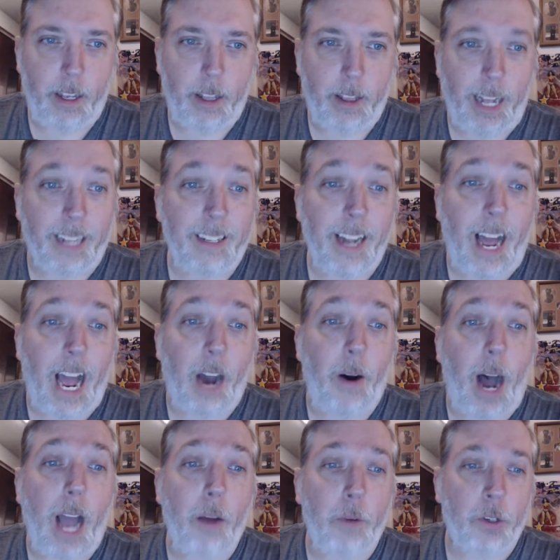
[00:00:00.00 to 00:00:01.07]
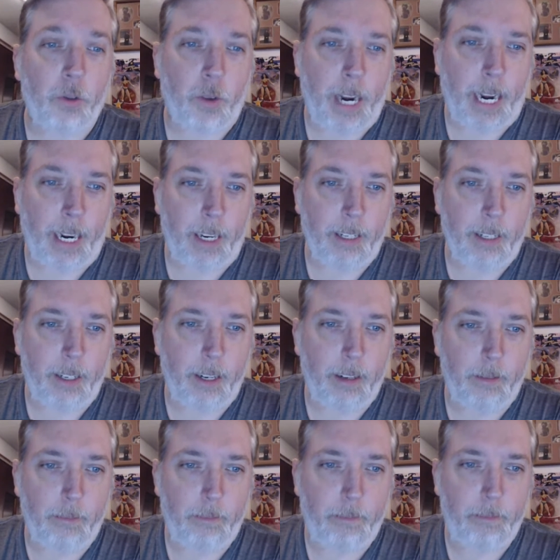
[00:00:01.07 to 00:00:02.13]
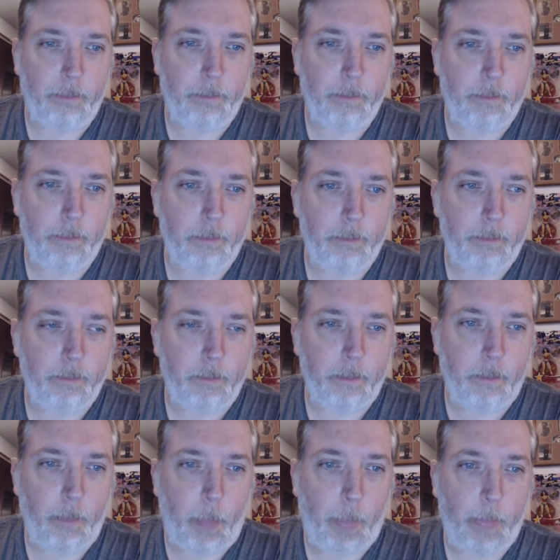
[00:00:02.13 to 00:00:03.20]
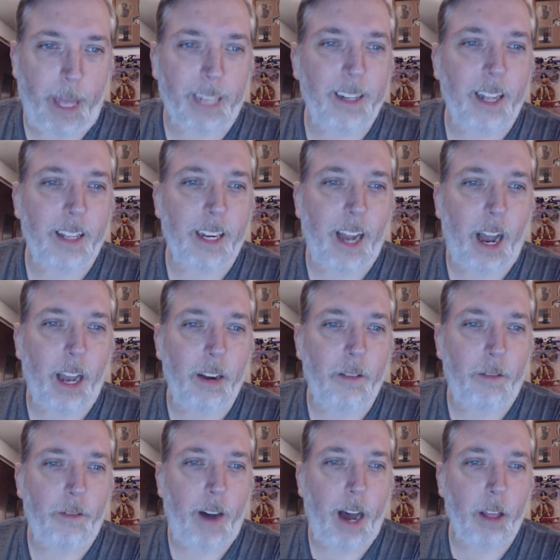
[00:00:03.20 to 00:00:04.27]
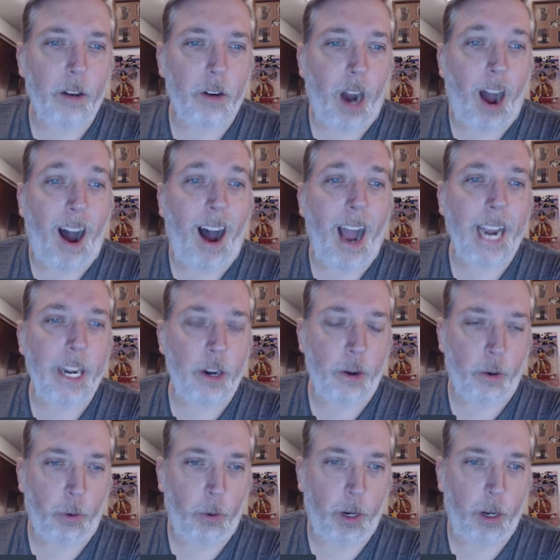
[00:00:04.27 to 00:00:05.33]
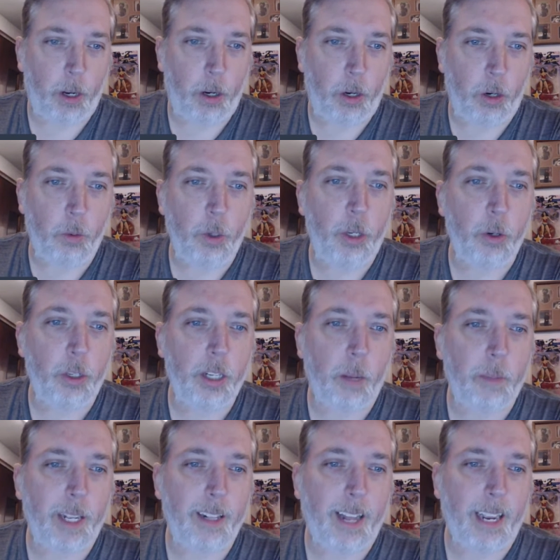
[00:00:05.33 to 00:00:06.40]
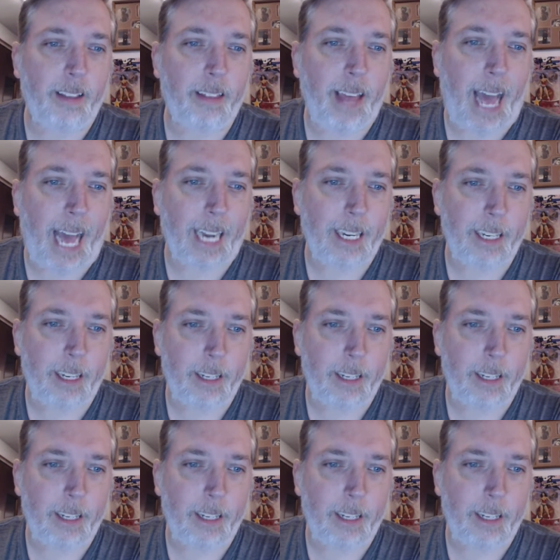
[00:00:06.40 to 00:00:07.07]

that's not how I was raised. That's not the kind of father I knew who would do something like that.